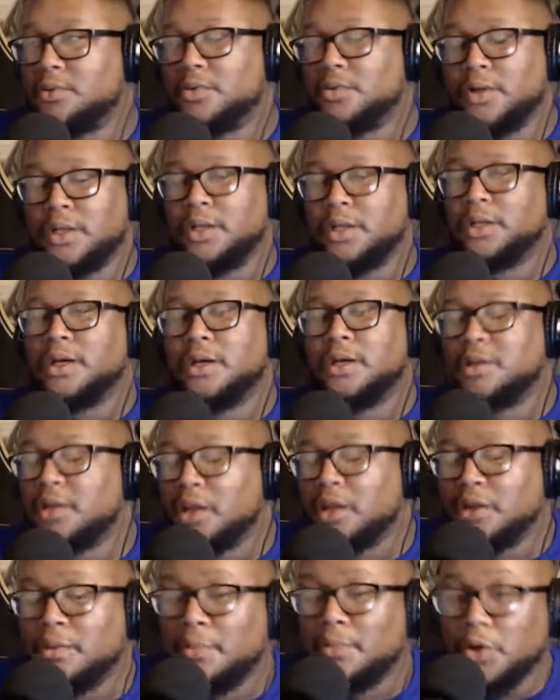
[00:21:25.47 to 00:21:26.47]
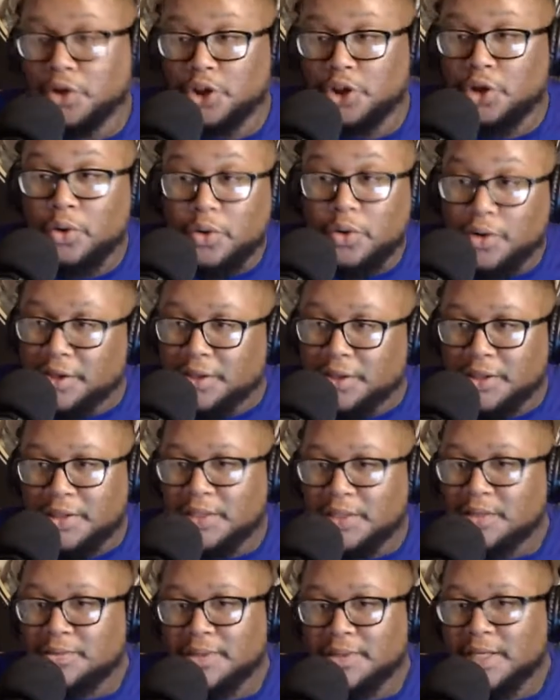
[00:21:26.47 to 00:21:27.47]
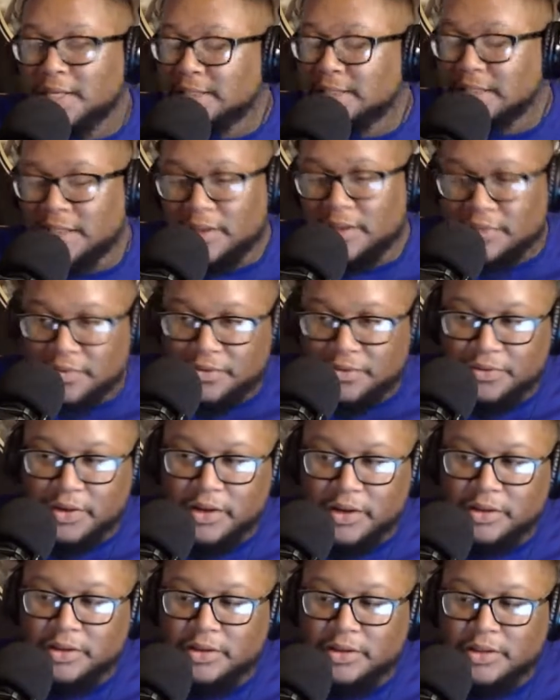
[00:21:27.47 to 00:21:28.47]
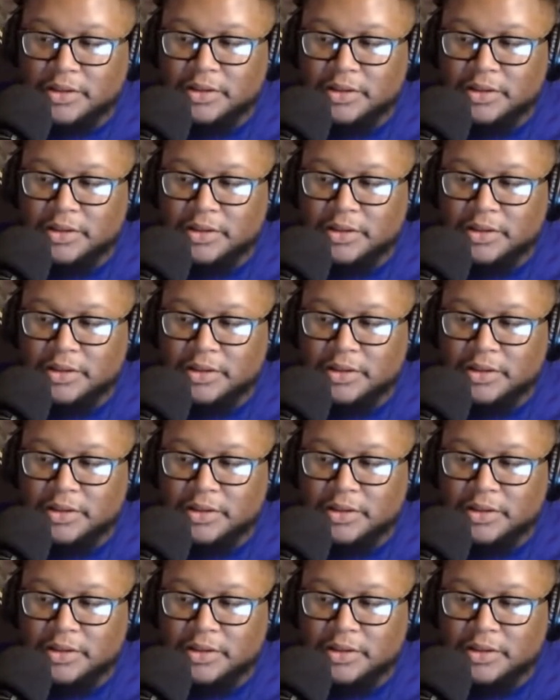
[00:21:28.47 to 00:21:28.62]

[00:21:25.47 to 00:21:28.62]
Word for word: Really, eh, eh, the majority seems not to give a fuck.